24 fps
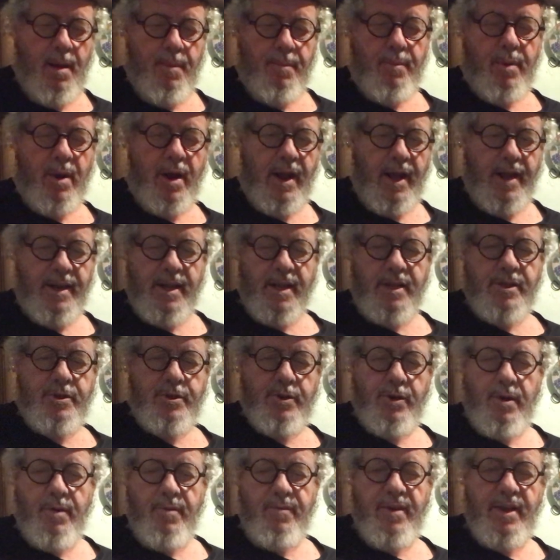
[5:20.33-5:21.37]
But I did
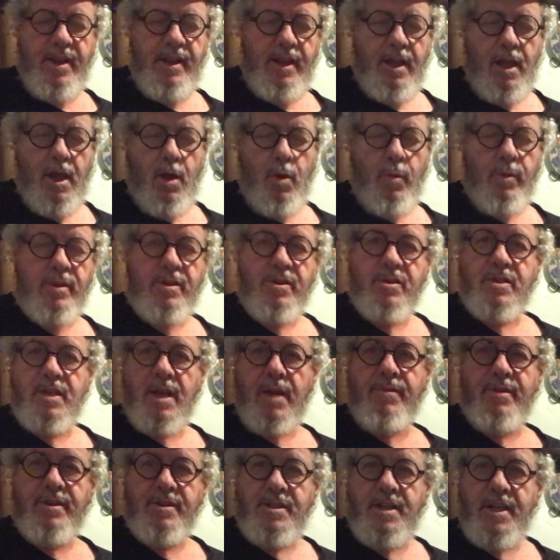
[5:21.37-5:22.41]
shoot a video with the
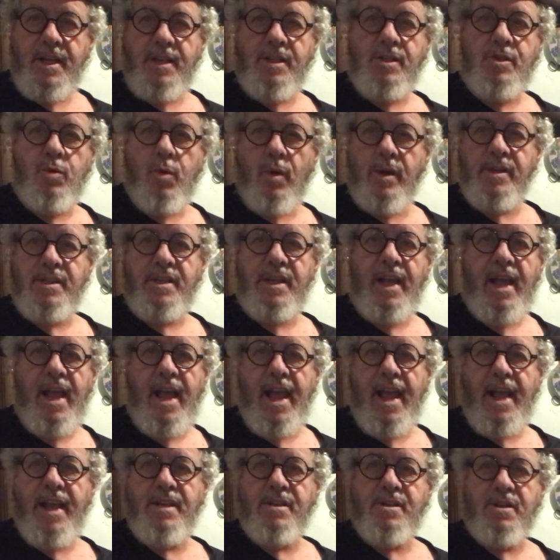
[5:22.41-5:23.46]

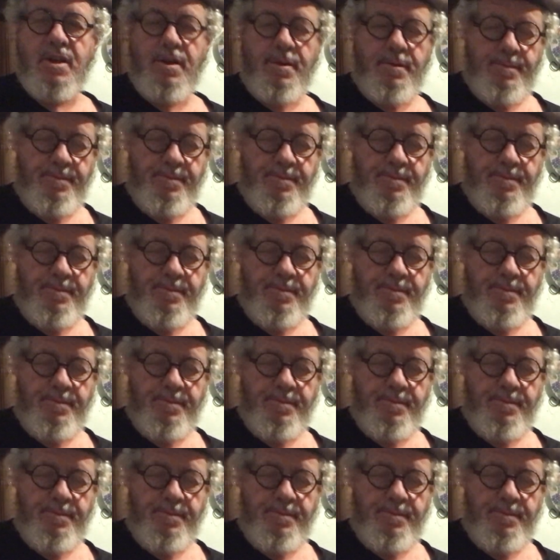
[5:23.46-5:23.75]
1728